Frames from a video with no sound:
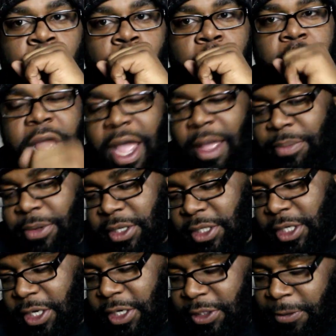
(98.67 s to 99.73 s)
what
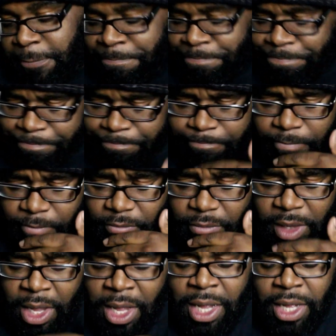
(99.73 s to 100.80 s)
happens is
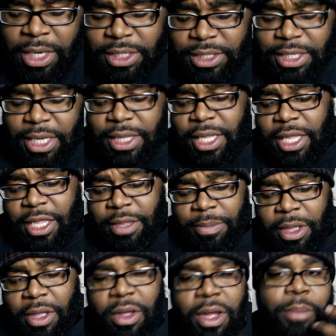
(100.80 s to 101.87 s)
they sent the
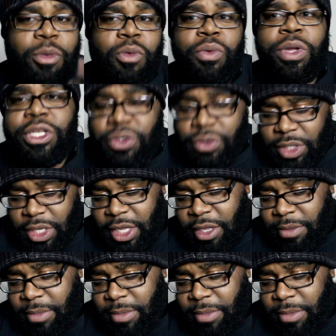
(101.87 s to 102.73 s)
email. I'm gonna read you the